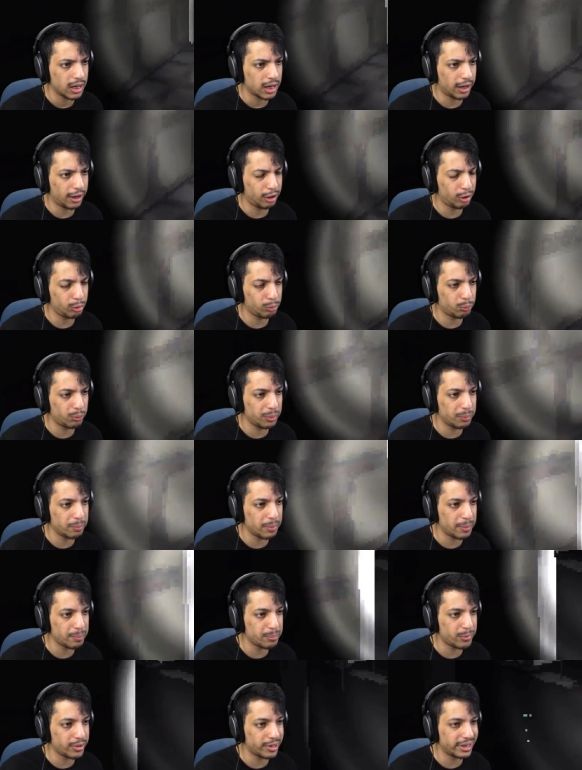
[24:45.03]
I don't
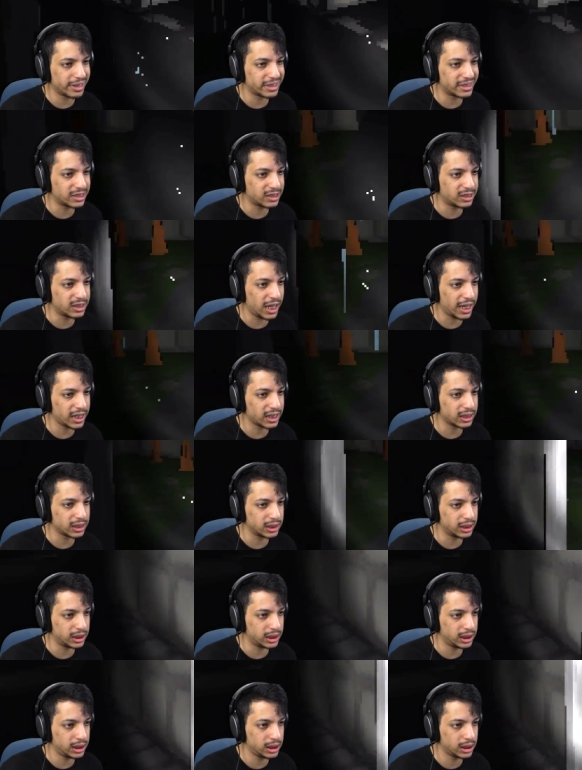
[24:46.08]
remember
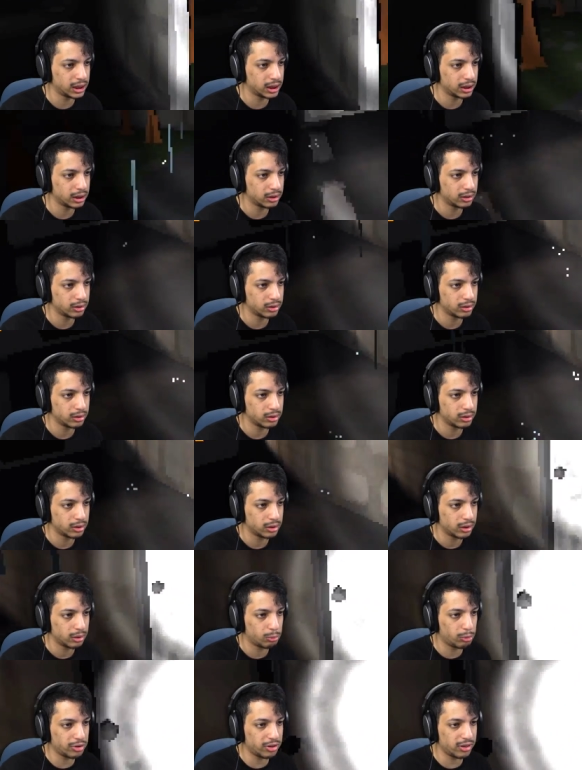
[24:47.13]
exactly.
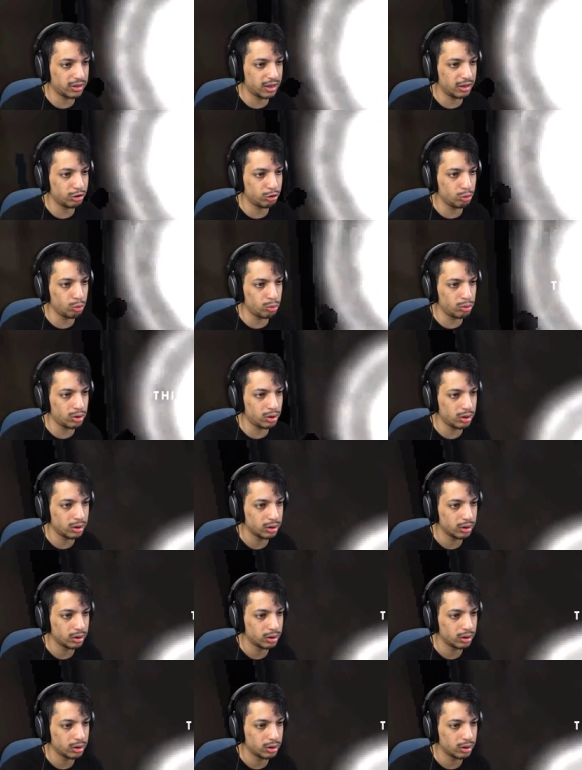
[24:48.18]
Was it this door?